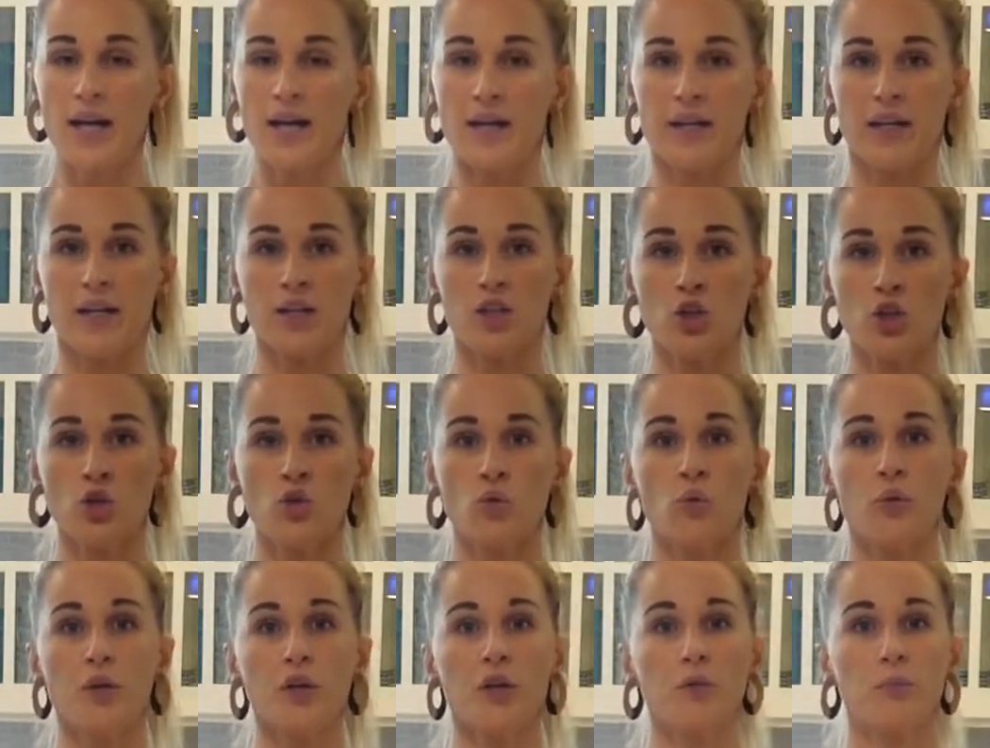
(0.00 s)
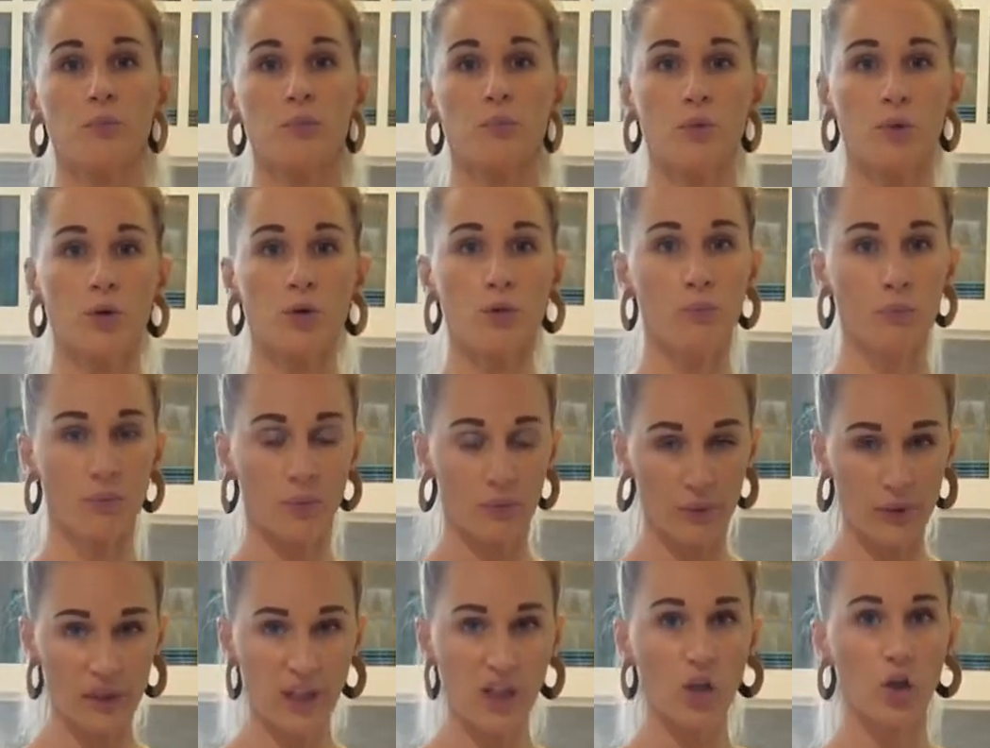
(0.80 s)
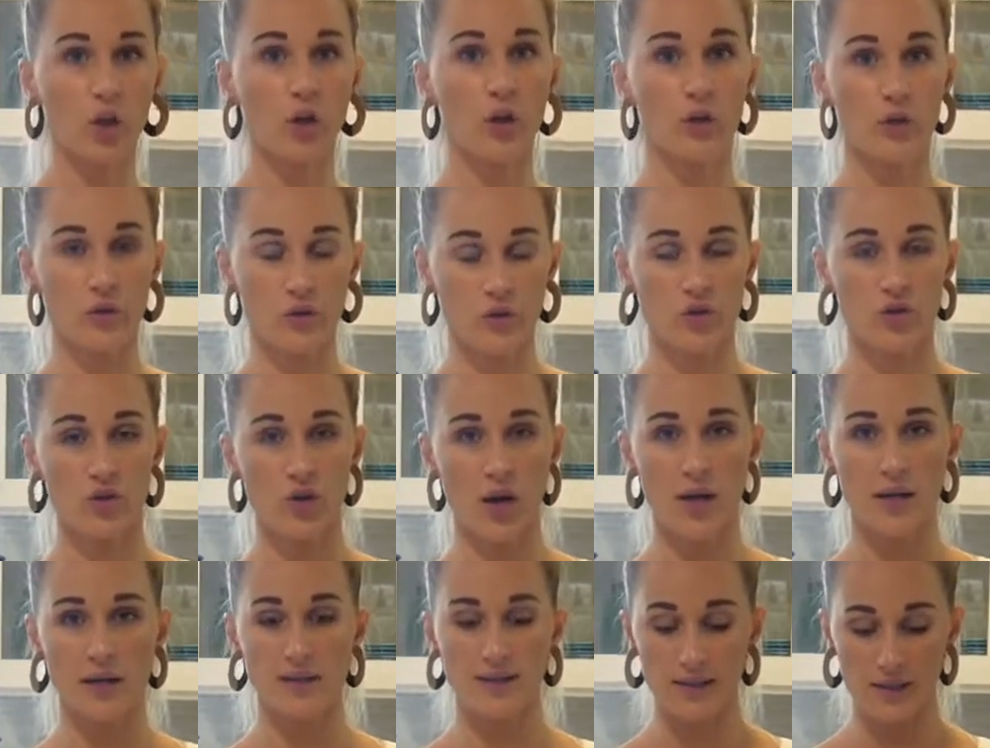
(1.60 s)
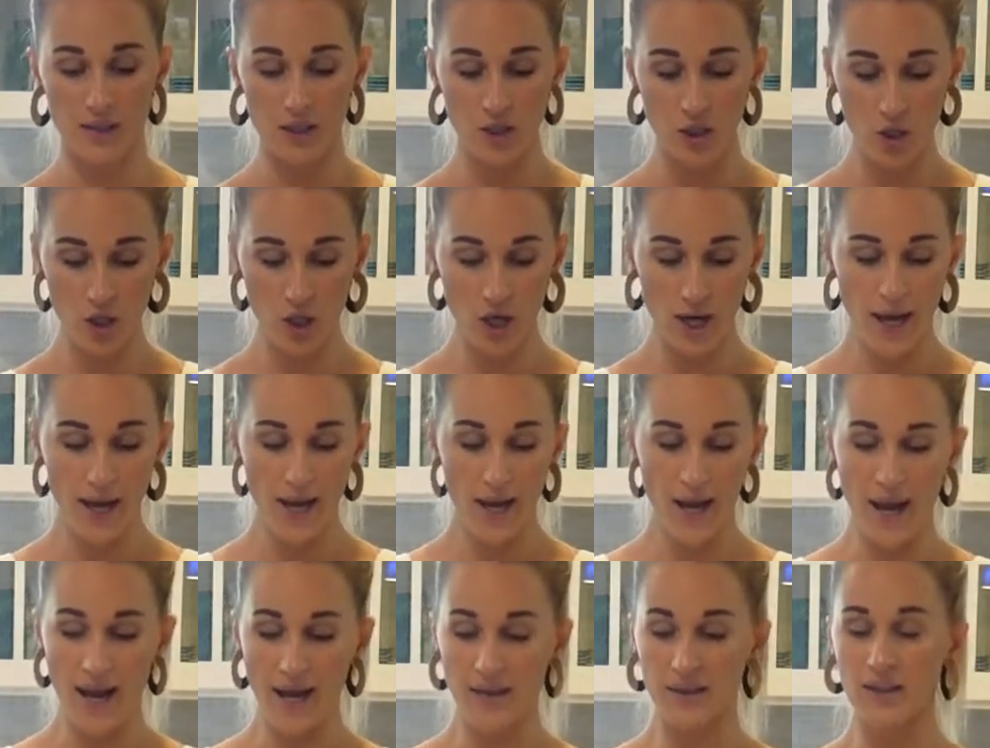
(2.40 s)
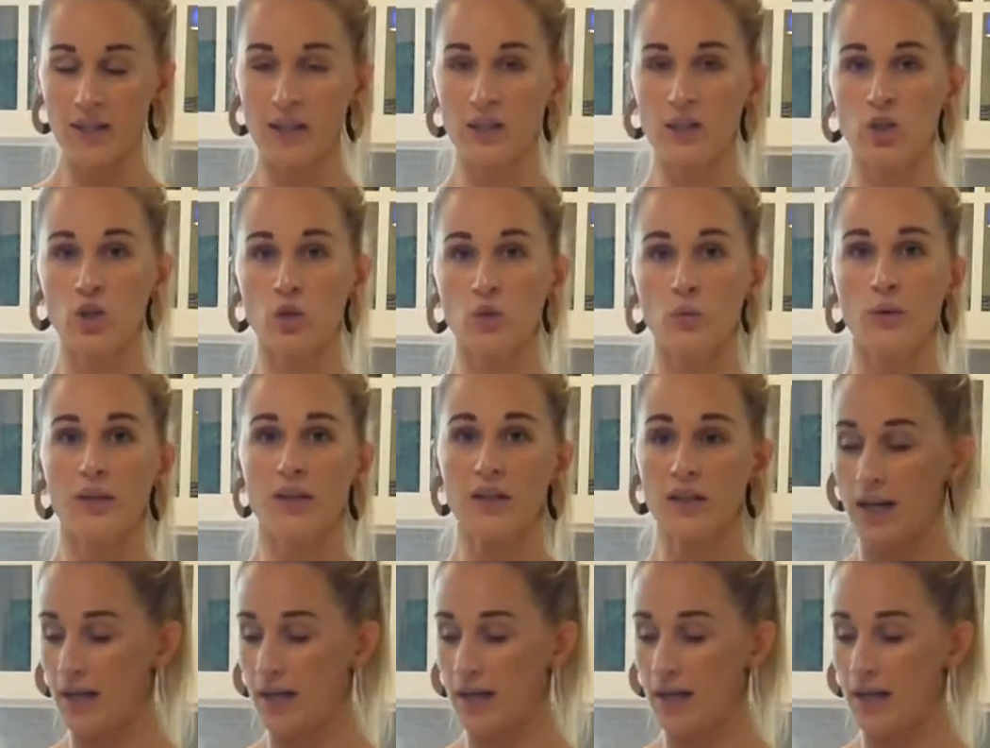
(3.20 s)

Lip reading: then you would pre-cook the sausage and then you would